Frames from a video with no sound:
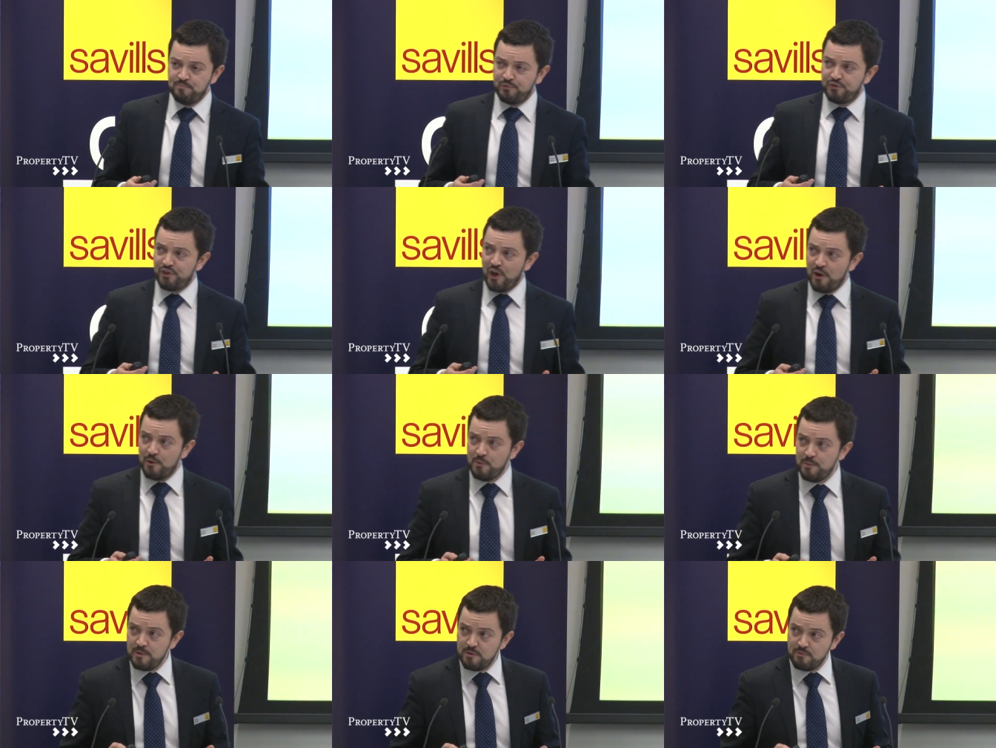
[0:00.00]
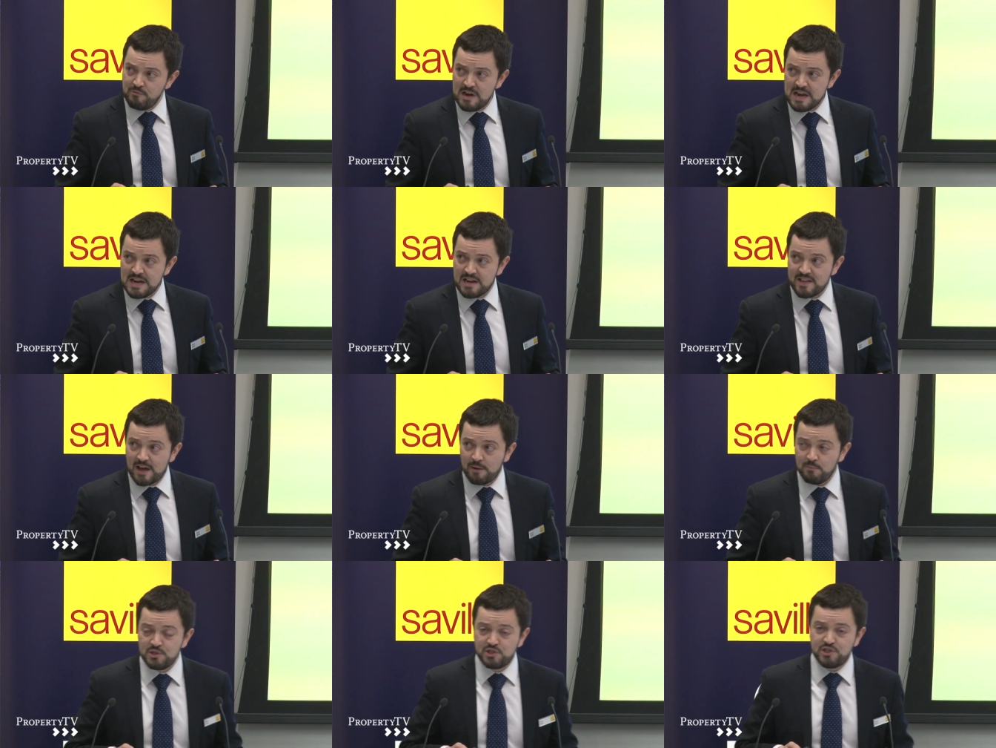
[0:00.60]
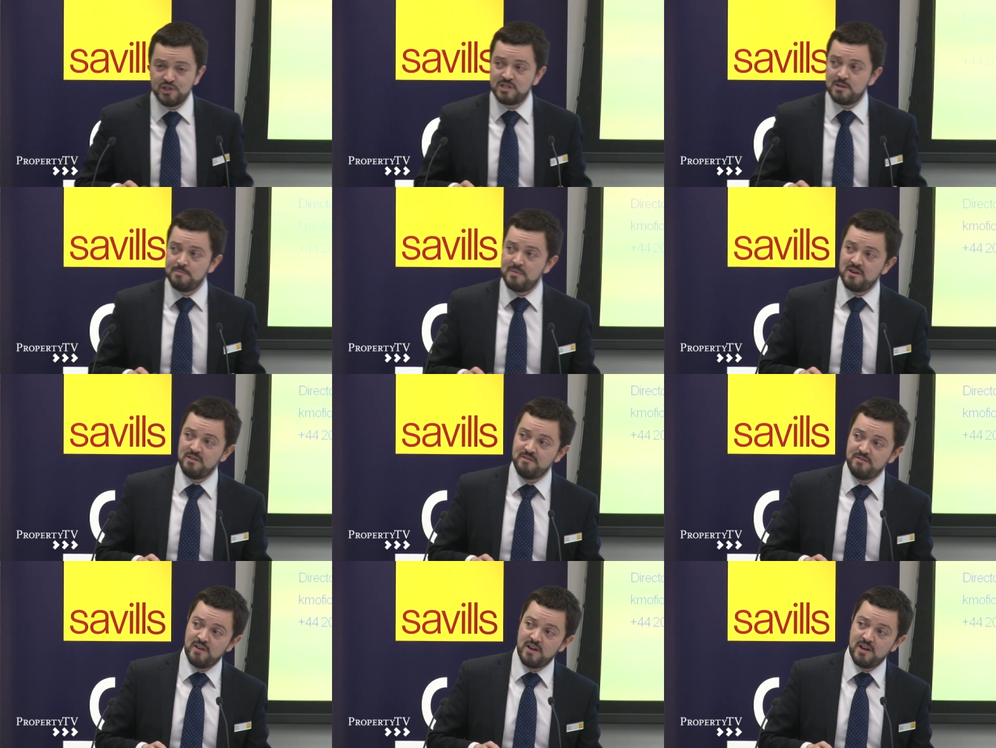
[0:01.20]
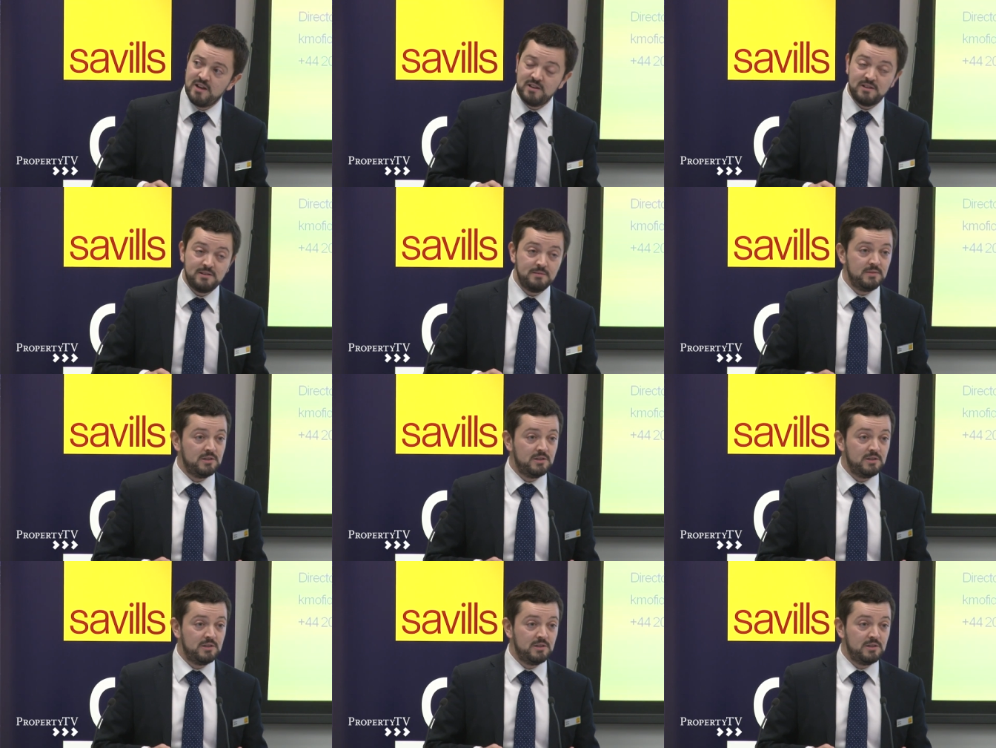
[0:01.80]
So really that was just a bit of a